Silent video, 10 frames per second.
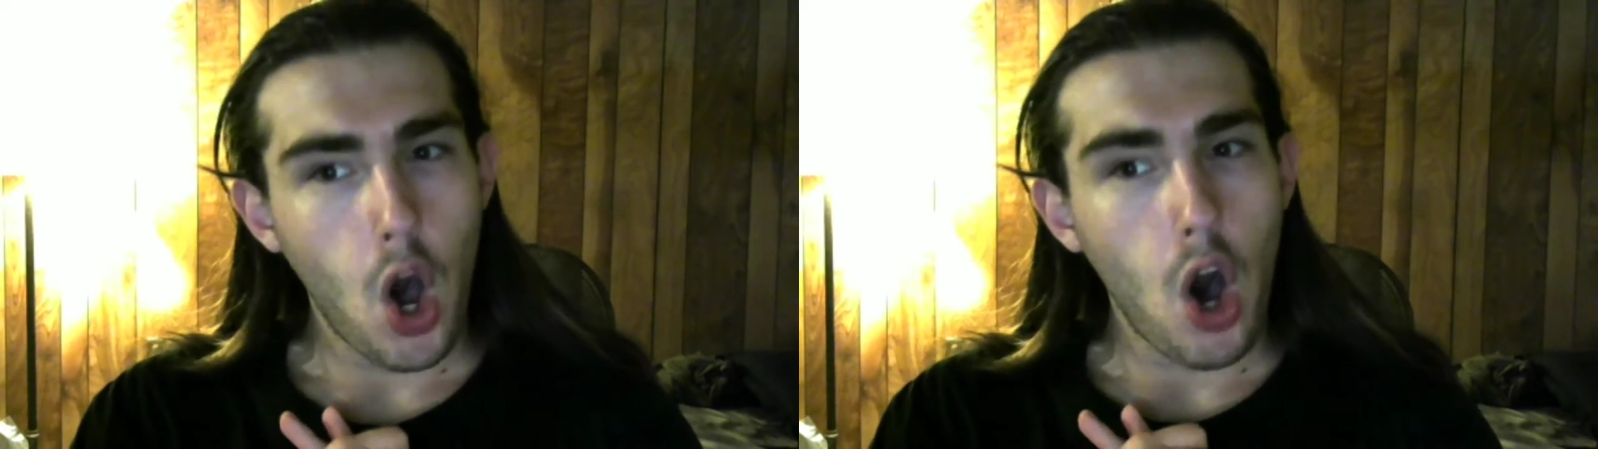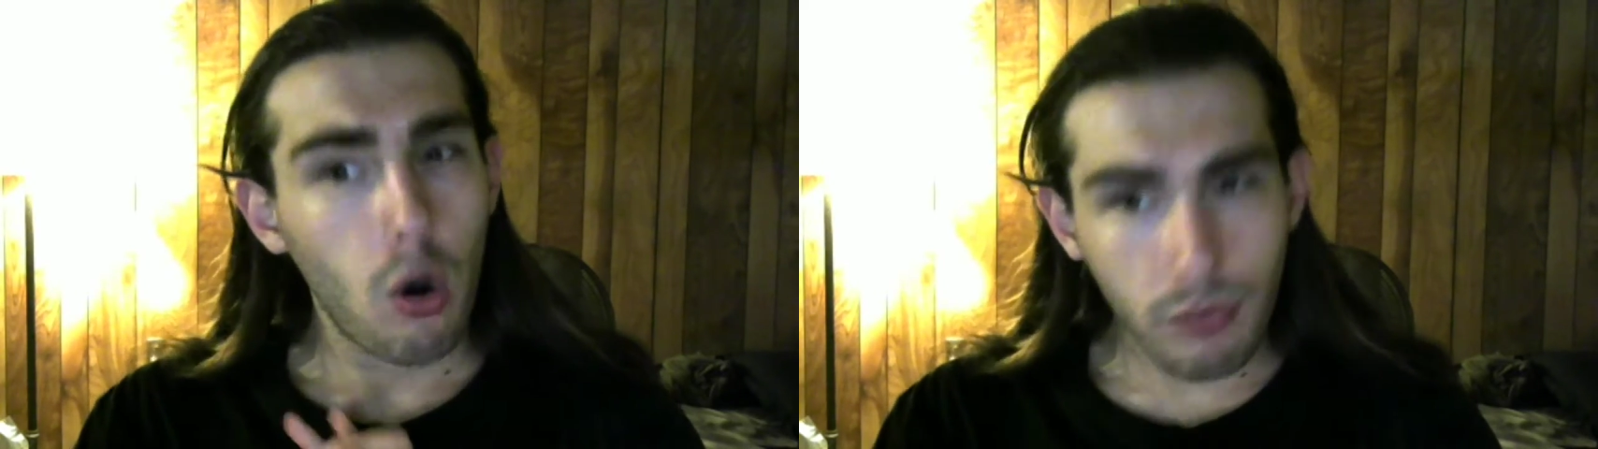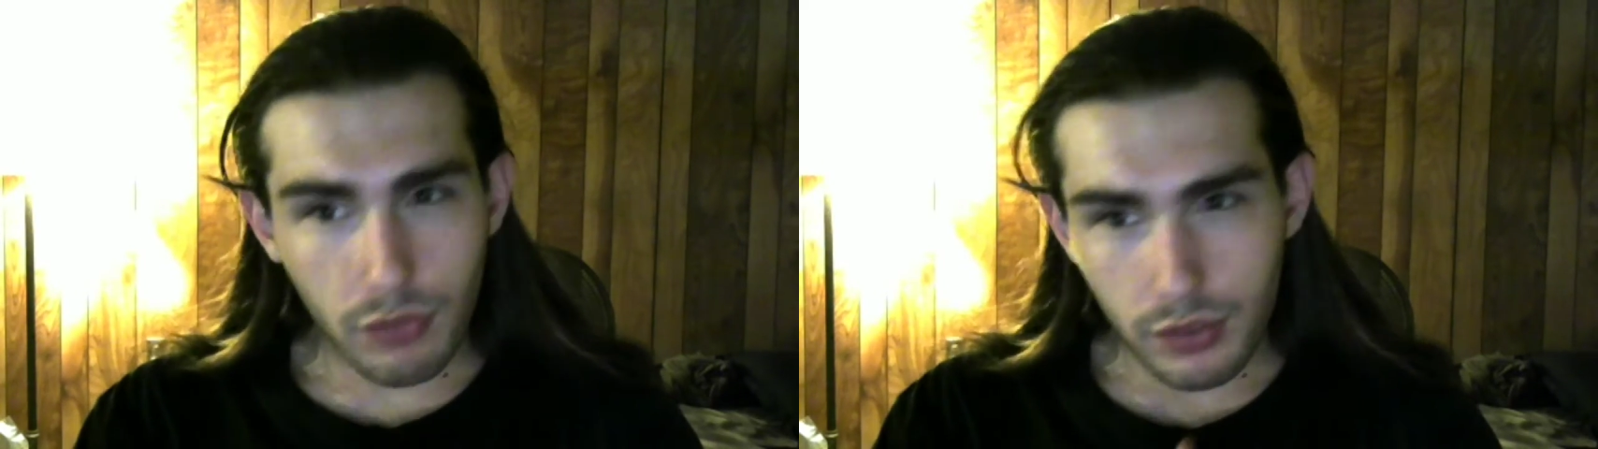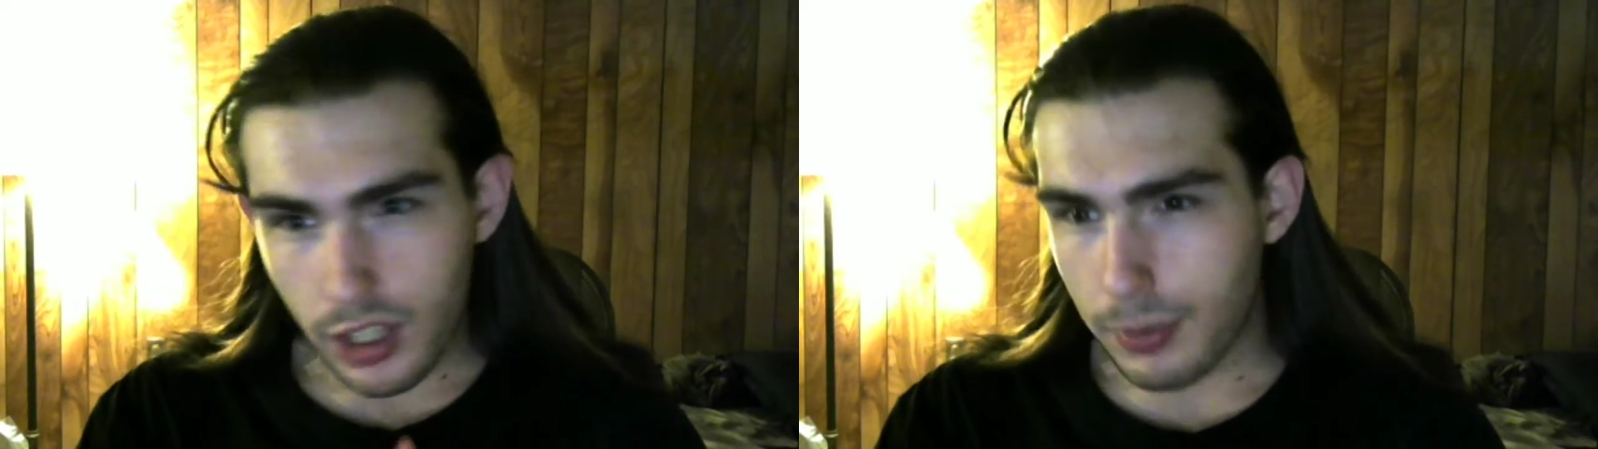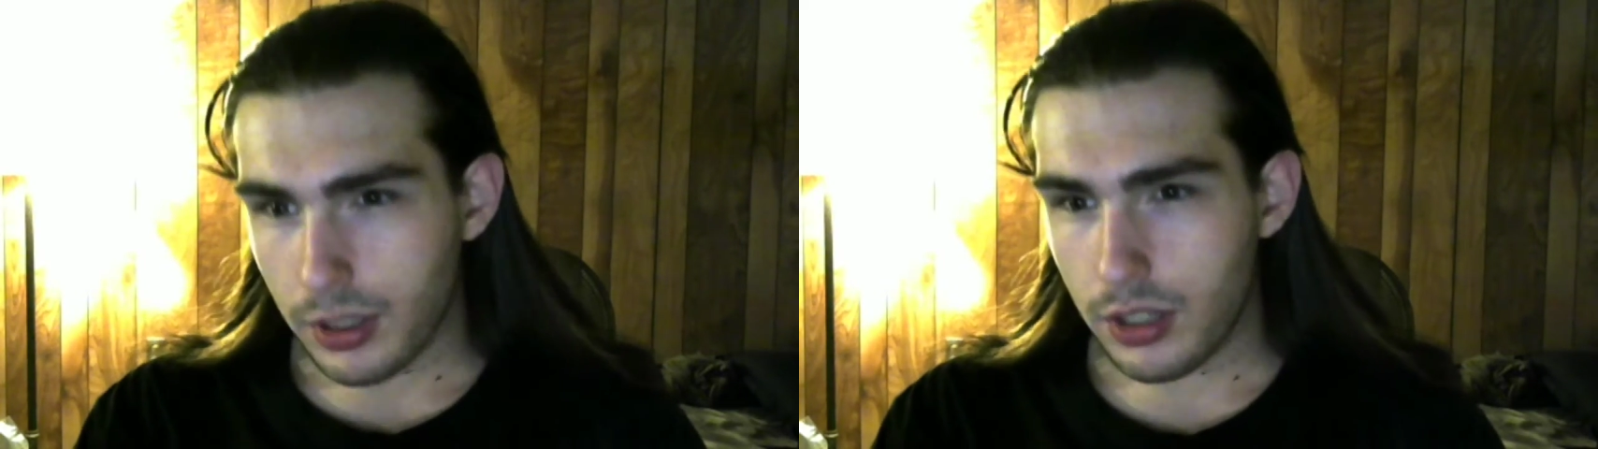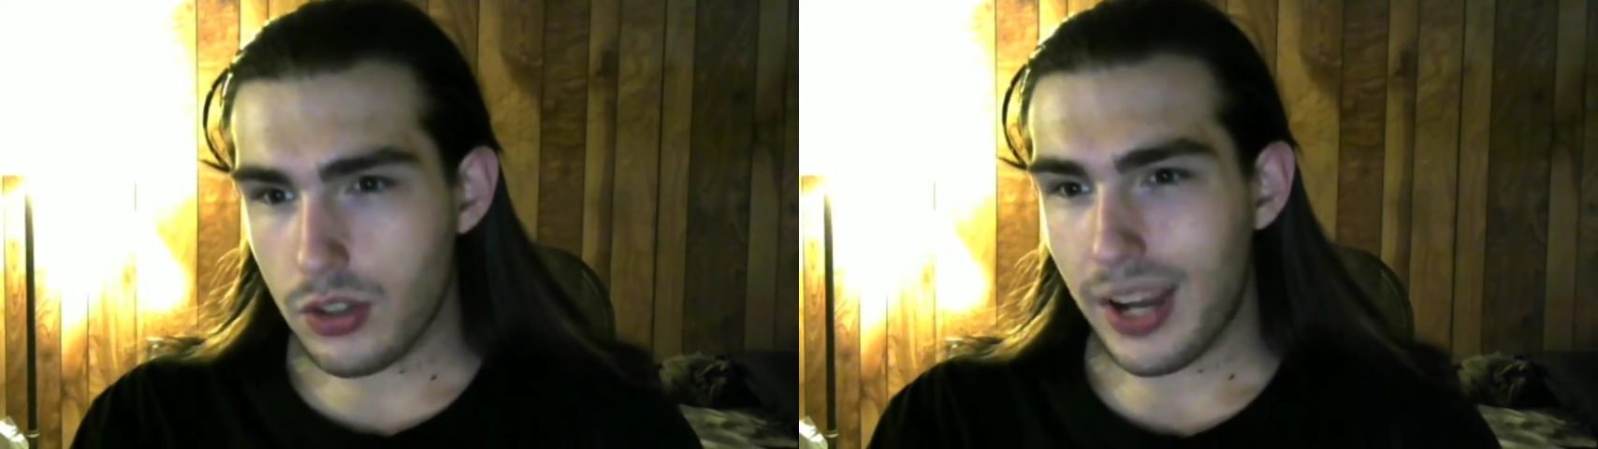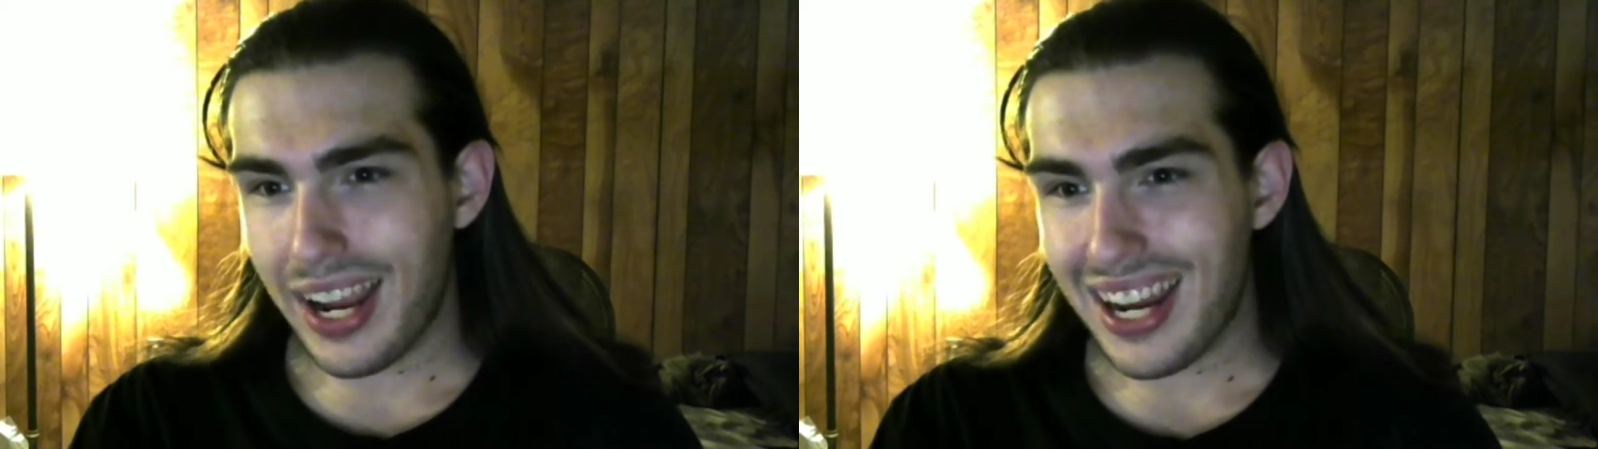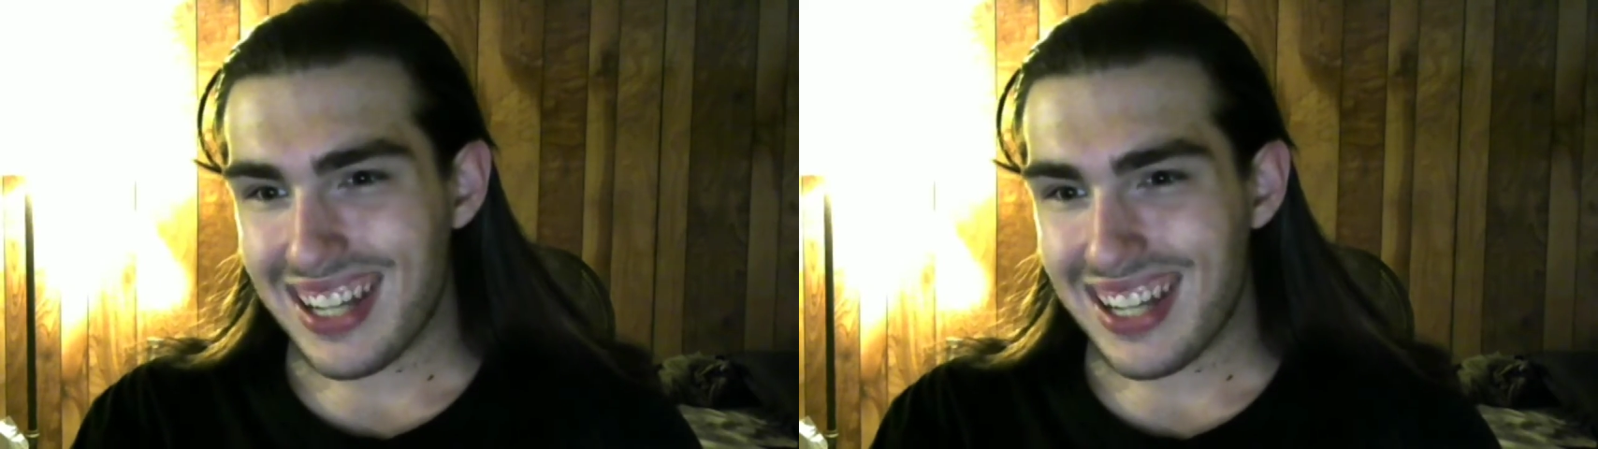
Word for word: hopefully I'm gonna do a